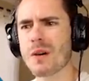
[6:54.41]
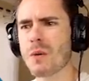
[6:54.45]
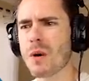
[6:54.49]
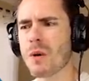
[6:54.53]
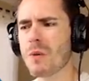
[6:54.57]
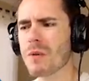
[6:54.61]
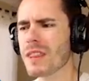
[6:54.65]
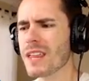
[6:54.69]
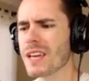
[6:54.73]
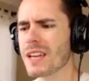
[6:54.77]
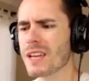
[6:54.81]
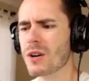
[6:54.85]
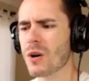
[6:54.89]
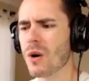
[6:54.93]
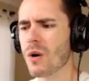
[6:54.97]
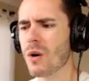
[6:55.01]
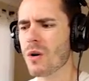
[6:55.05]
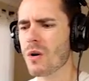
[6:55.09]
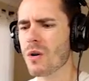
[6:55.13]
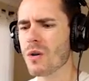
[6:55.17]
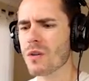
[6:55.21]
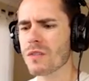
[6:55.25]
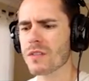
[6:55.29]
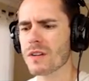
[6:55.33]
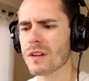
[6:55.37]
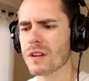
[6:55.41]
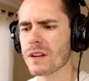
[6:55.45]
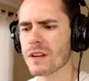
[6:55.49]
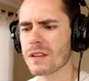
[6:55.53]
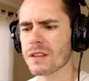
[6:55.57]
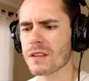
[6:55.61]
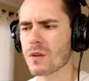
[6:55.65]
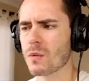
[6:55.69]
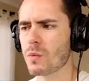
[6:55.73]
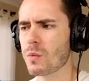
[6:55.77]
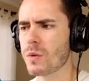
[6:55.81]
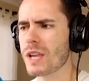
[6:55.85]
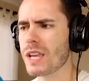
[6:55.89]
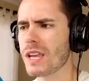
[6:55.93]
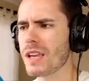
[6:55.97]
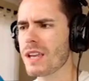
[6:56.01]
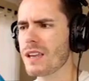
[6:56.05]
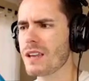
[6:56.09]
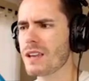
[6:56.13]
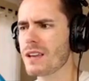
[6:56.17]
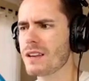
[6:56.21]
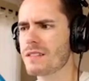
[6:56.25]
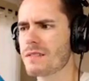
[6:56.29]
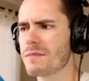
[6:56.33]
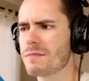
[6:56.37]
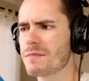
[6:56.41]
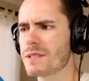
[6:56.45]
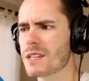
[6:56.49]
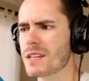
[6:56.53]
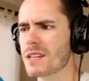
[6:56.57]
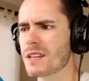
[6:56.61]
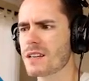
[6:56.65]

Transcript: What were they called? The weird